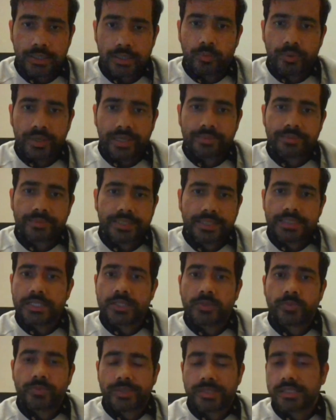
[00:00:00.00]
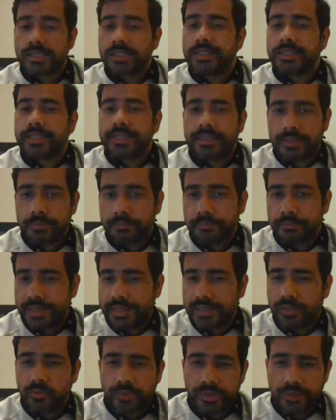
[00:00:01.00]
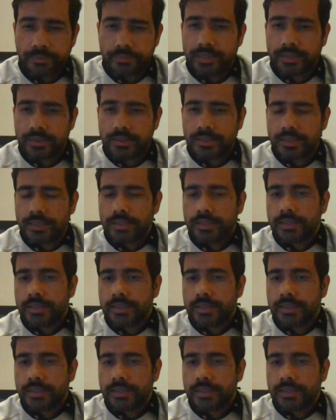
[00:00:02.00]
Why I'm saying is because in India, many women